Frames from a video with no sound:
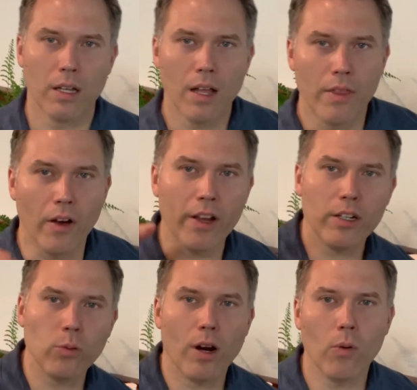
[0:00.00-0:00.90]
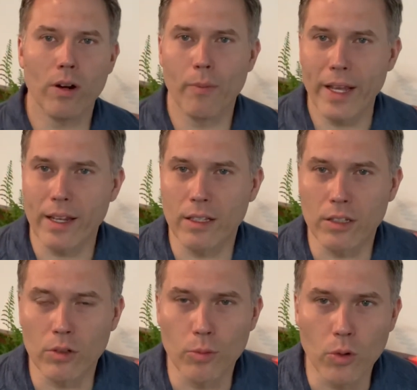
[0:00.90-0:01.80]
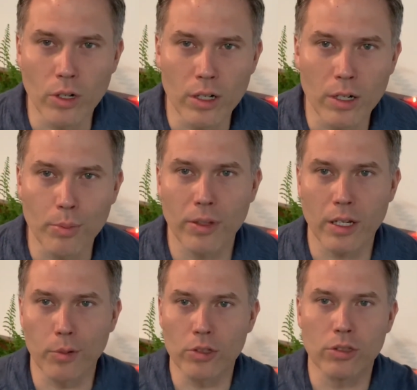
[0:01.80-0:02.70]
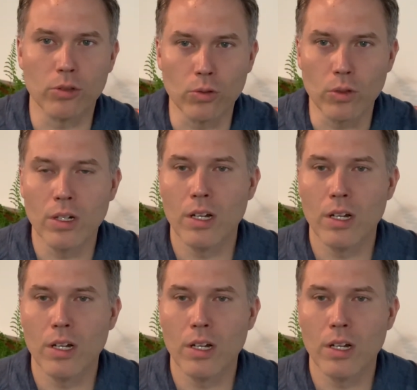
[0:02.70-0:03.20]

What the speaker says: Now, here's where I want to make it a little more applicable to